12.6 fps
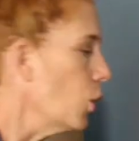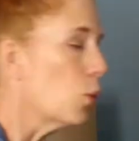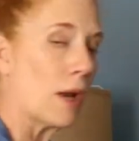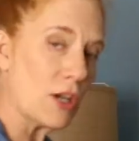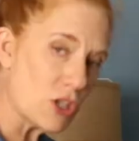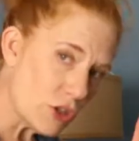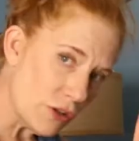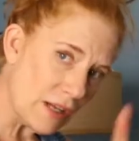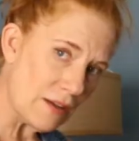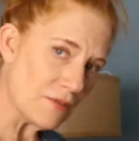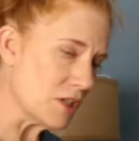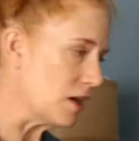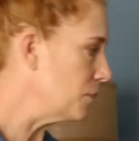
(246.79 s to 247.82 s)
What I should
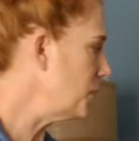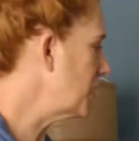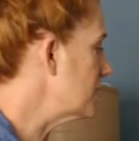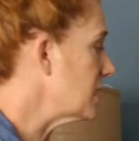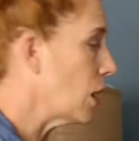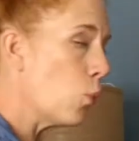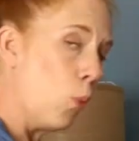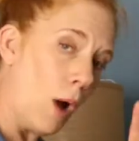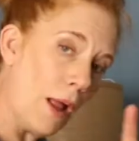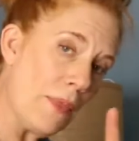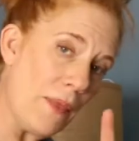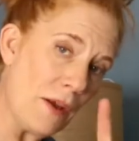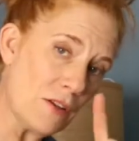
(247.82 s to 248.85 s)
have done, because I
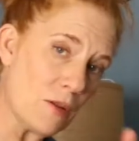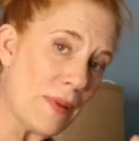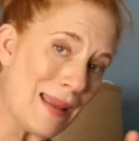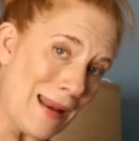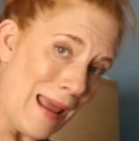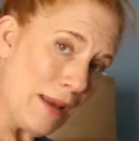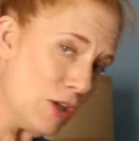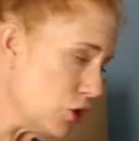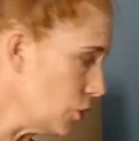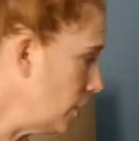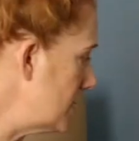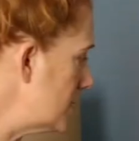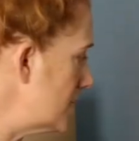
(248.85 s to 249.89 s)
want there to be an
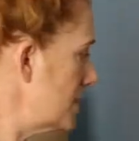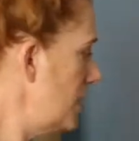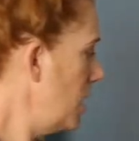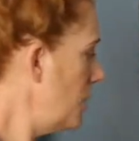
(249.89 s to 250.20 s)
entrance